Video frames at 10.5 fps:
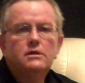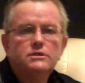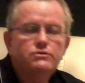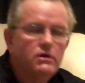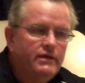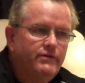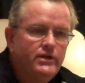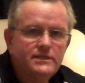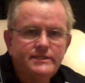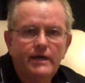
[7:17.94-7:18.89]
So I'll give you
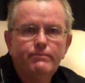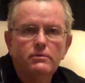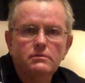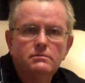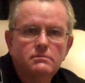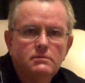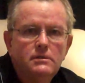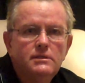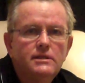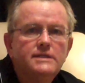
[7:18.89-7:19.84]
an example.
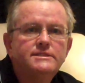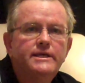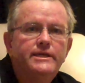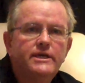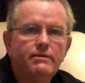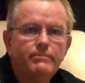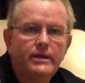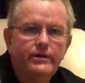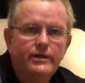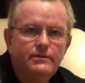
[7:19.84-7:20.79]
Let's say you get
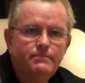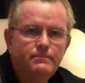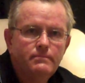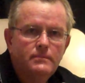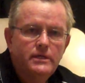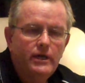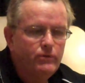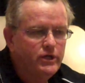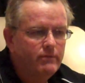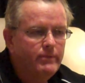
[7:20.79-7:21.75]
married, and
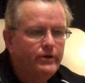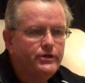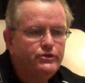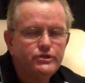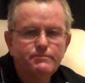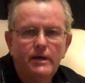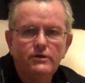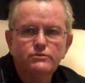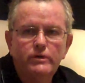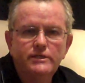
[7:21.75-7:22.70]
when you get married your
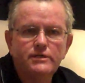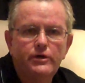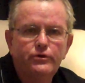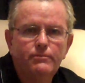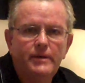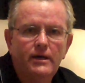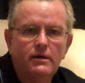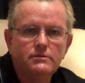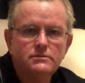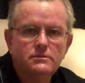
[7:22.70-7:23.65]
spouse weighs 100
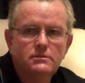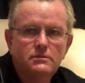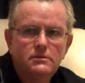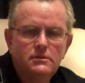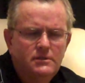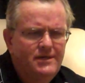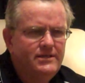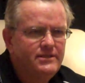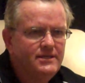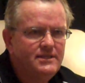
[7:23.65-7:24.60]
pounds. And
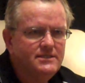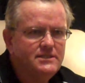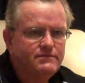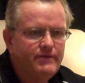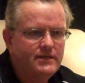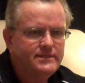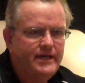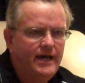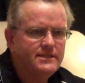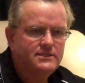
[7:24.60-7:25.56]
you think this is
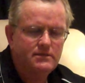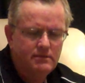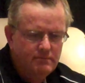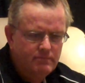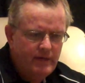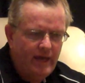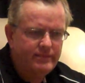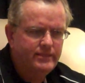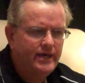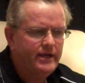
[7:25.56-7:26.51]
fantastic.
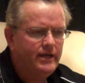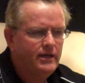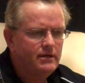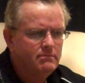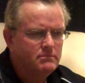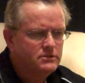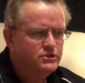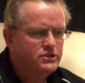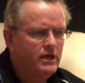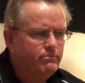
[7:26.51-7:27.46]
Athletic,
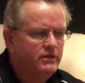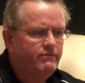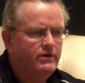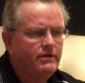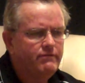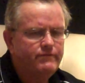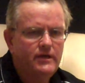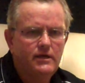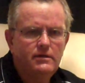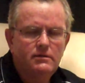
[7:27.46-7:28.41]
shapely, very
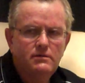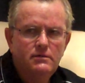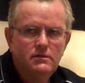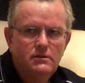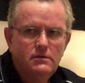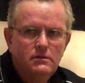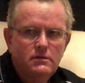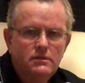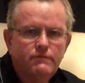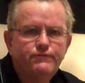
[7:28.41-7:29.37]
fit.
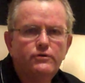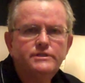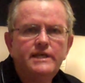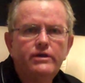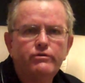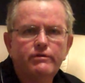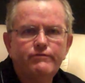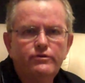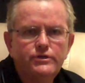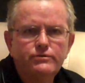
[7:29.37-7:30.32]
The first
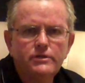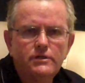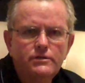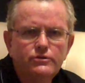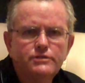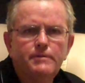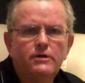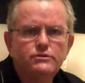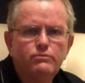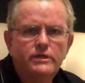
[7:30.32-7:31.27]
anniversary, your
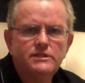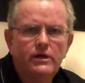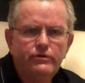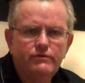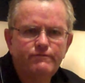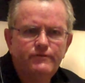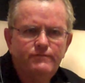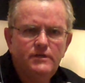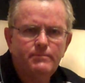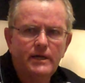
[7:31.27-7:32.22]
spouse weighs
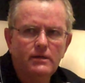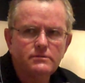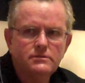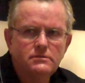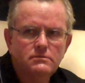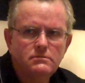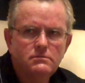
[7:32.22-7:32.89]
150 pounds.